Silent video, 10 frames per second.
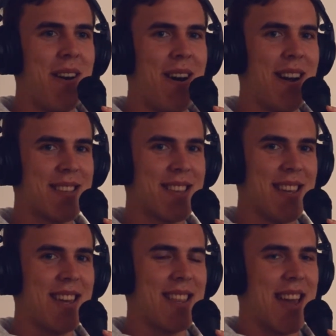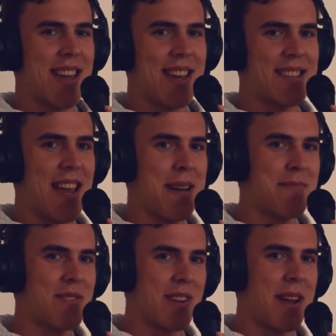honestly, like,
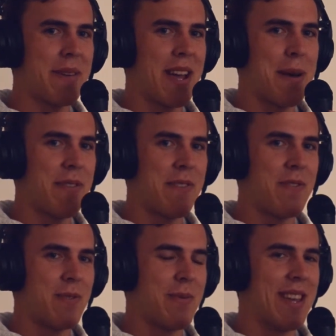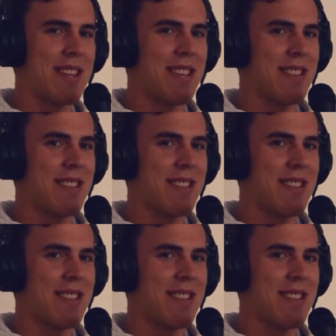exams are coming up in a few weeks,